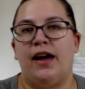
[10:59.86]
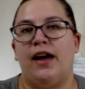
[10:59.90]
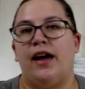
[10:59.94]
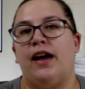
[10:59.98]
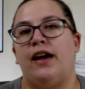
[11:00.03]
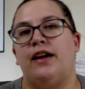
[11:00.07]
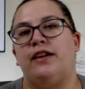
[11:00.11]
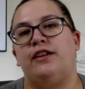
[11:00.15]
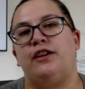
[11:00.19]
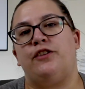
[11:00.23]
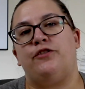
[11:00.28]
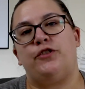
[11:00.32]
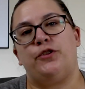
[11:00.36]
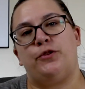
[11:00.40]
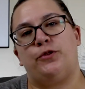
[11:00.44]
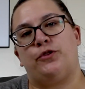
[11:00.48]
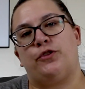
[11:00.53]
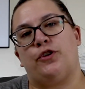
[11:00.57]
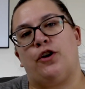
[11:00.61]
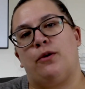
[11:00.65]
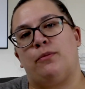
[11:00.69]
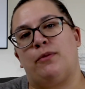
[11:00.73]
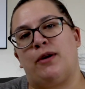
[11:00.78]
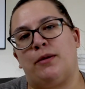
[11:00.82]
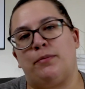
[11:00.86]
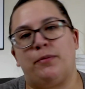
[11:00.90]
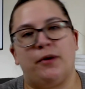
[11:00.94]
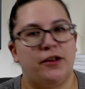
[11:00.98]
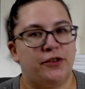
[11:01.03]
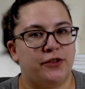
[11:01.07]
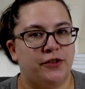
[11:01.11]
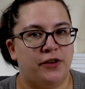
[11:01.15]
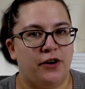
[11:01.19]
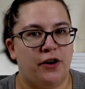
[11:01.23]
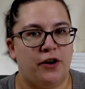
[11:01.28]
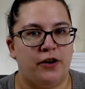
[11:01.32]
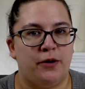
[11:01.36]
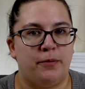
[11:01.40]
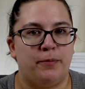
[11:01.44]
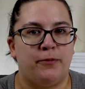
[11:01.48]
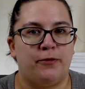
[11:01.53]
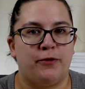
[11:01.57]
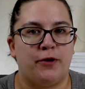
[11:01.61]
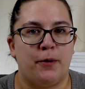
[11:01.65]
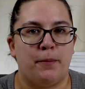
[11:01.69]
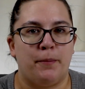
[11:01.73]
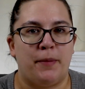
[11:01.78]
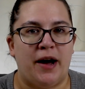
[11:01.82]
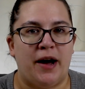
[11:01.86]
And if you saw my puzzle haul from